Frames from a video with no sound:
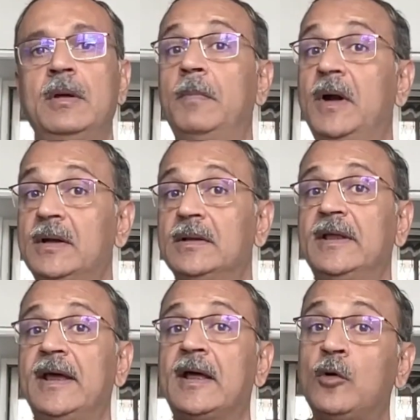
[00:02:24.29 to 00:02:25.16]
but
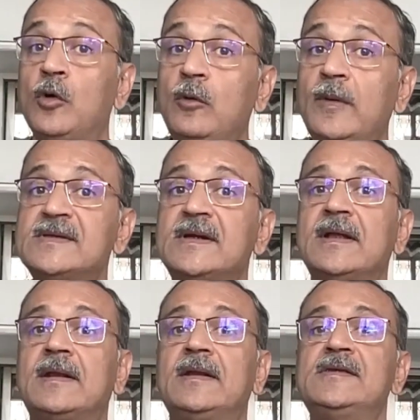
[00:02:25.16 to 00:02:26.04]
they are always at
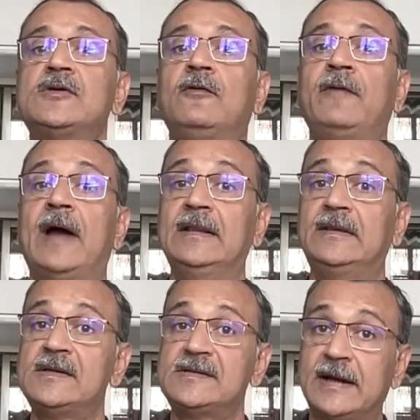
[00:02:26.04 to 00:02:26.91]
a risk of
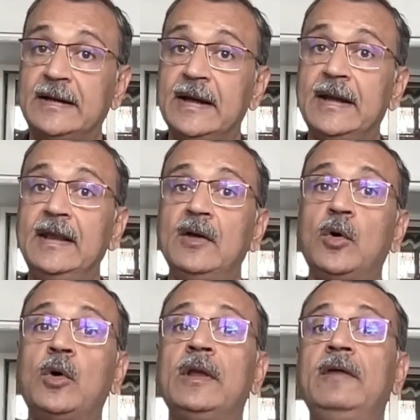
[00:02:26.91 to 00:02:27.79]
either stagnating
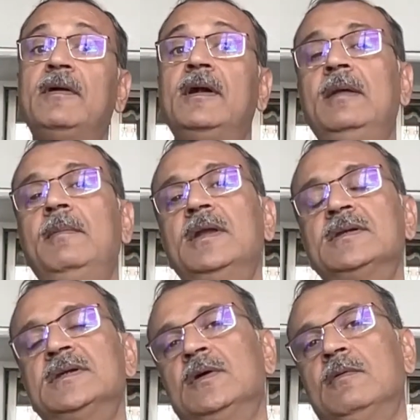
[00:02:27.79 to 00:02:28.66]
or even
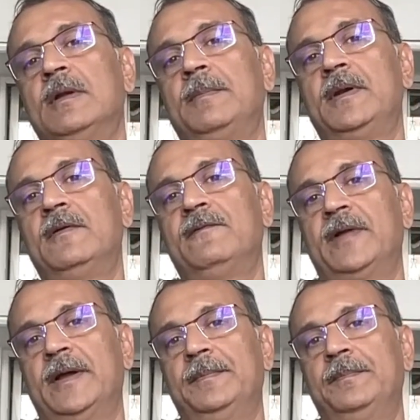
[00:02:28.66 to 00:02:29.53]
diminishing over a period of
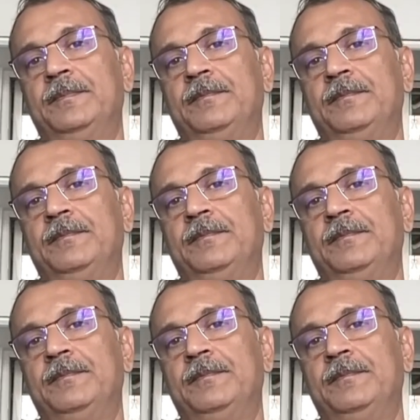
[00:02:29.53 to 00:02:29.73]
time.